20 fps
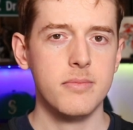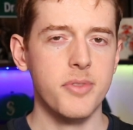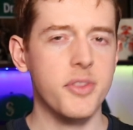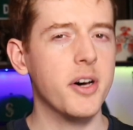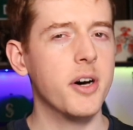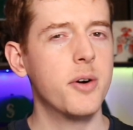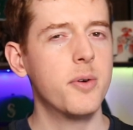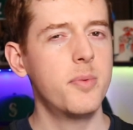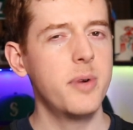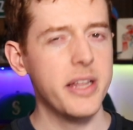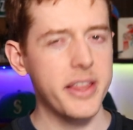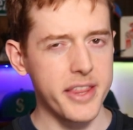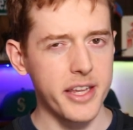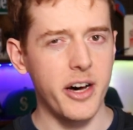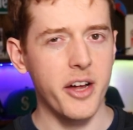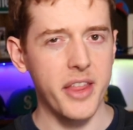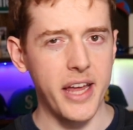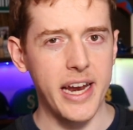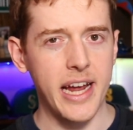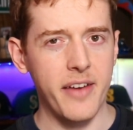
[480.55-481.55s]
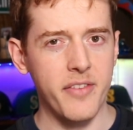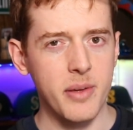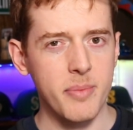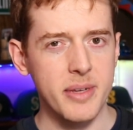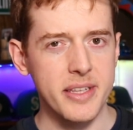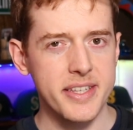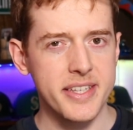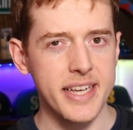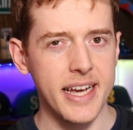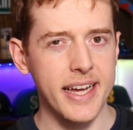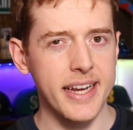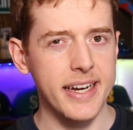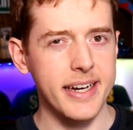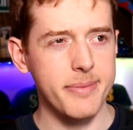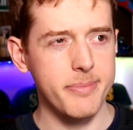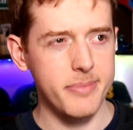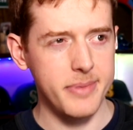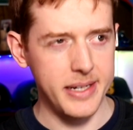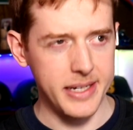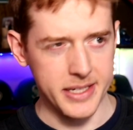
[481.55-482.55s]
Though with all that having been said,
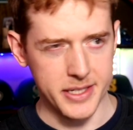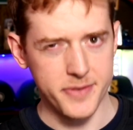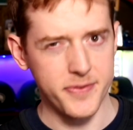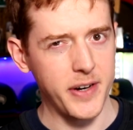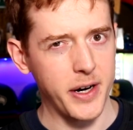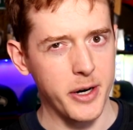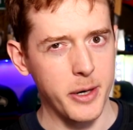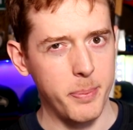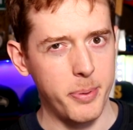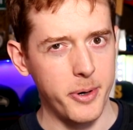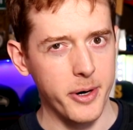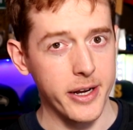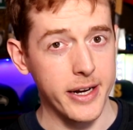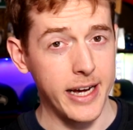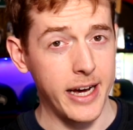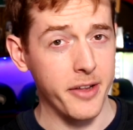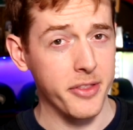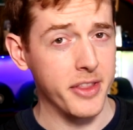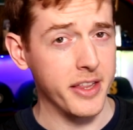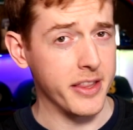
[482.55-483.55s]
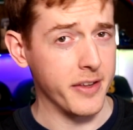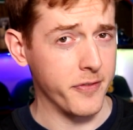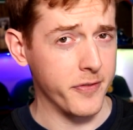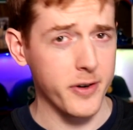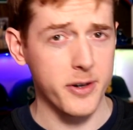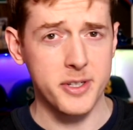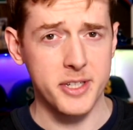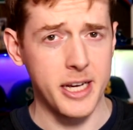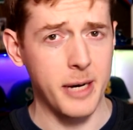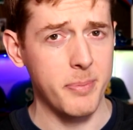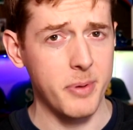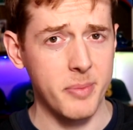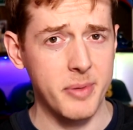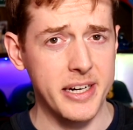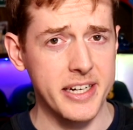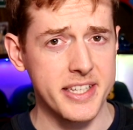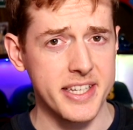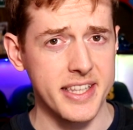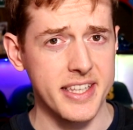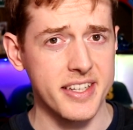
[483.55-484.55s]
it is fair to point out that the first couple
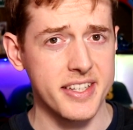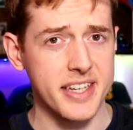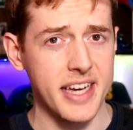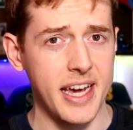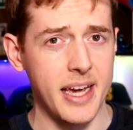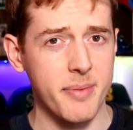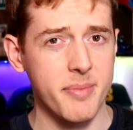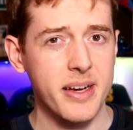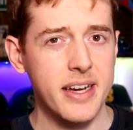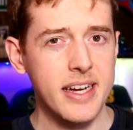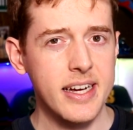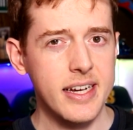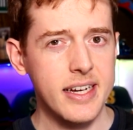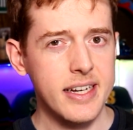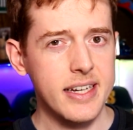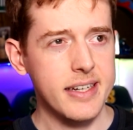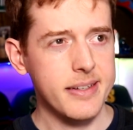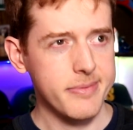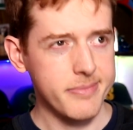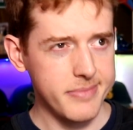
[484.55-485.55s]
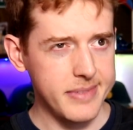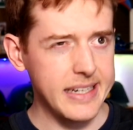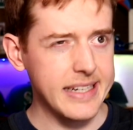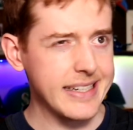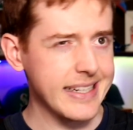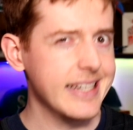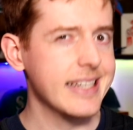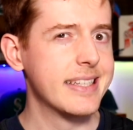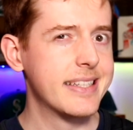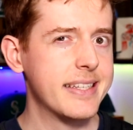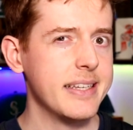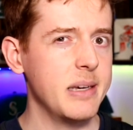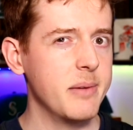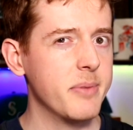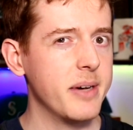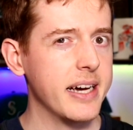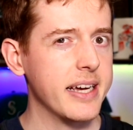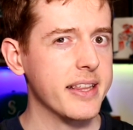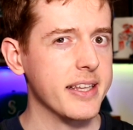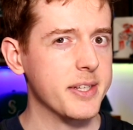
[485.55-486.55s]
minutes of this game, it did seem
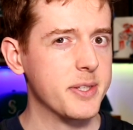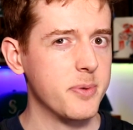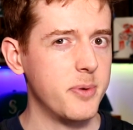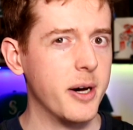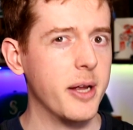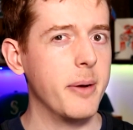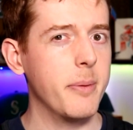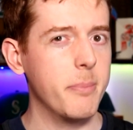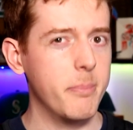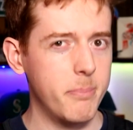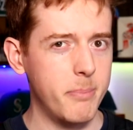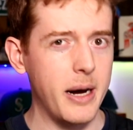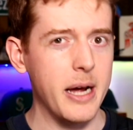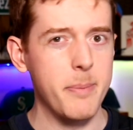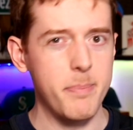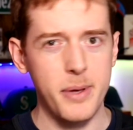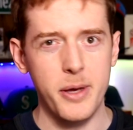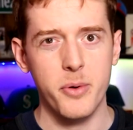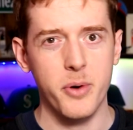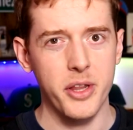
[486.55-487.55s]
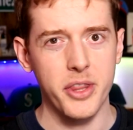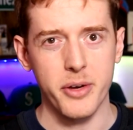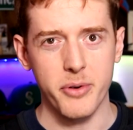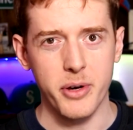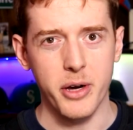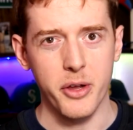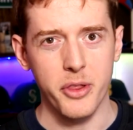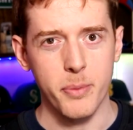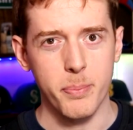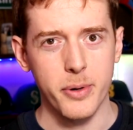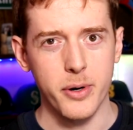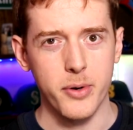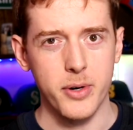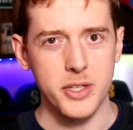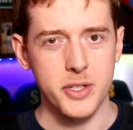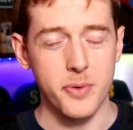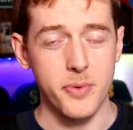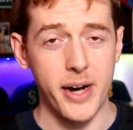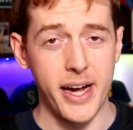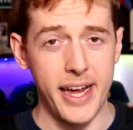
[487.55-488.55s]
like this one might be one that would go the
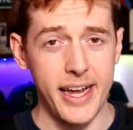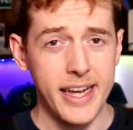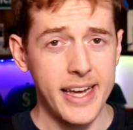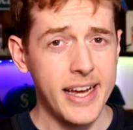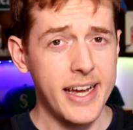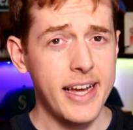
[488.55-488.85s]
Bruins' way,